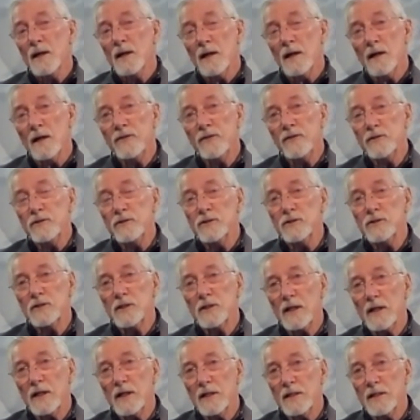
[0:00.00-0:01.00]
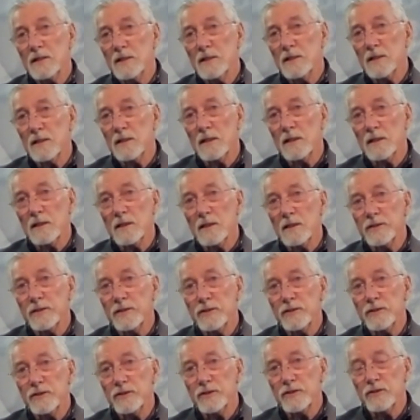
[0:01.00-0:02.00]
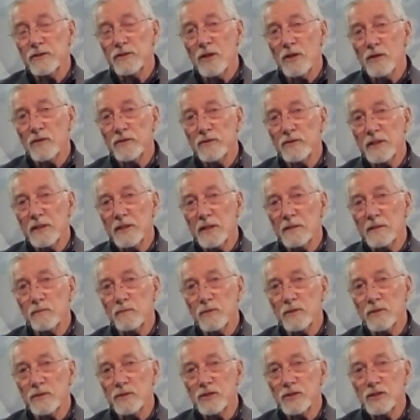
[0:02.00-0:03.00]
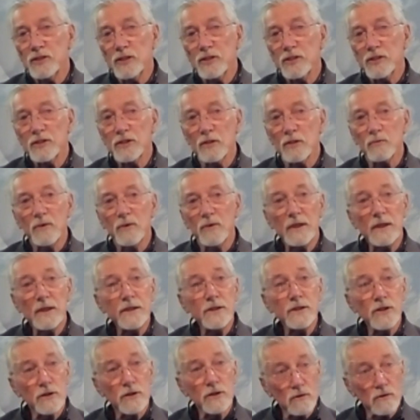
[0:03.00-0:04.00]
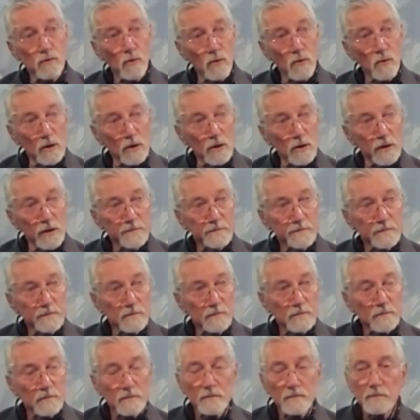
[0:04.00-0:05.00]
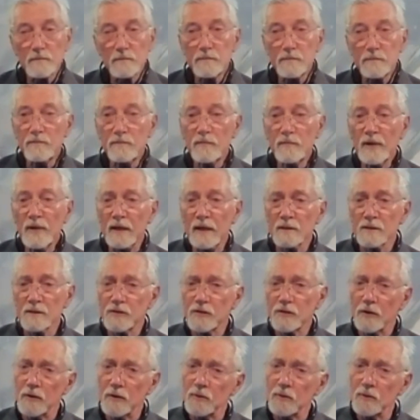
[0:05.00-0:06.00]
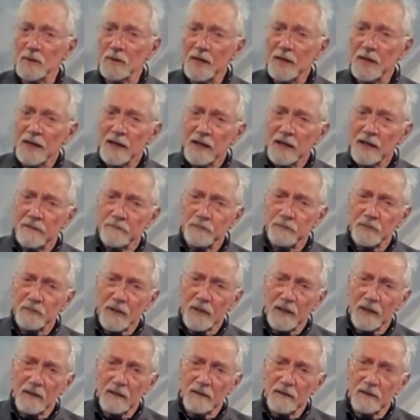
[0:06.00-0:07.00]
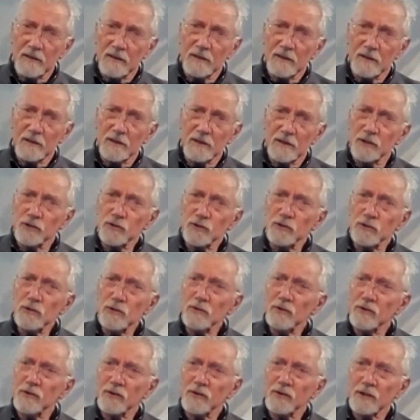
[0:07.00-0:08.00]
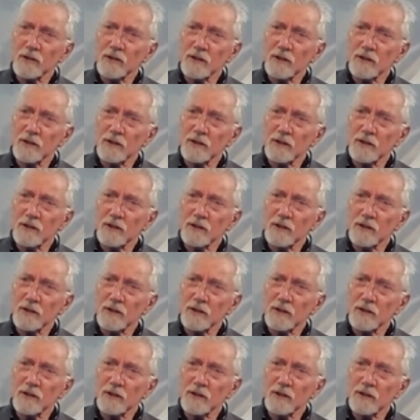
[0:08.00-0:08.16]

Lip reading: Others said, that it was just a religious war. And so the truth,